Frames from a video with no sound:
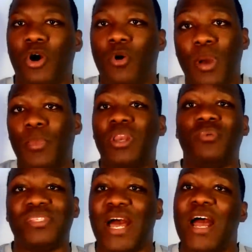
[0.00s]
All my money
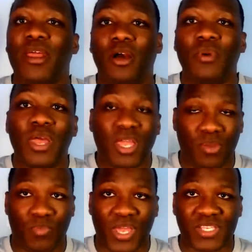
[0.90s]
was tied up
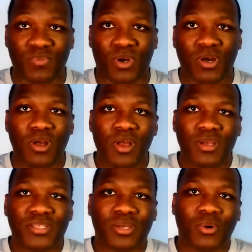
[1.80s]
in baseball.
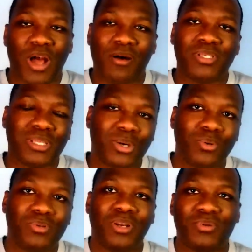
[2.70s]
So I was a
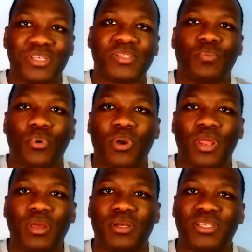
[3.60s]
little, you know,
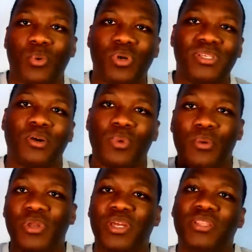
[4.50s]
disappointed because I wasn't gonna be
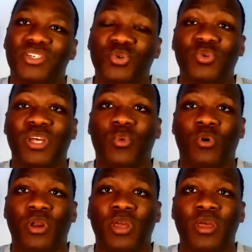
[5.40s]
able to get the shoes I
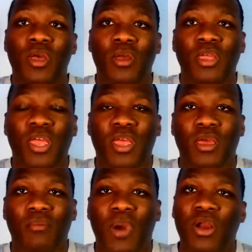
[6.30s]
wanted.
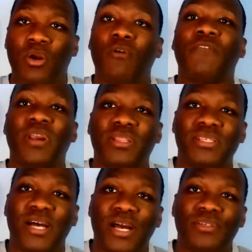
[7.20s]
And my girlfriend at
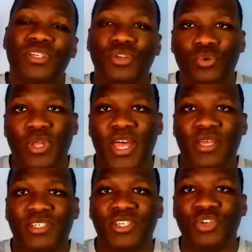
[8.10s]
the time, she knew
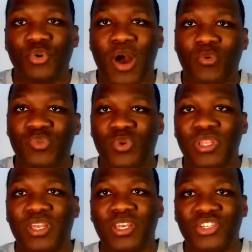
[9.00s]
that. She knew I was
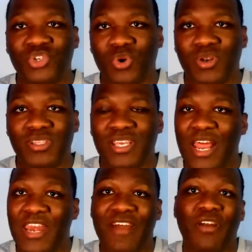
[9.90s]
really into Jordans and
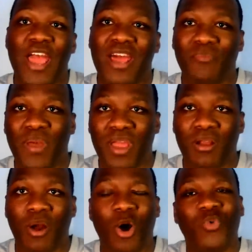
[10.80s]
I never had a
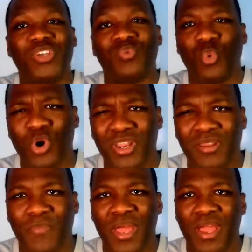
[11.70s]
pair, always
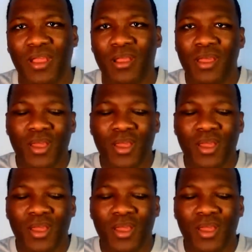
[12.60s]
wanted a pair.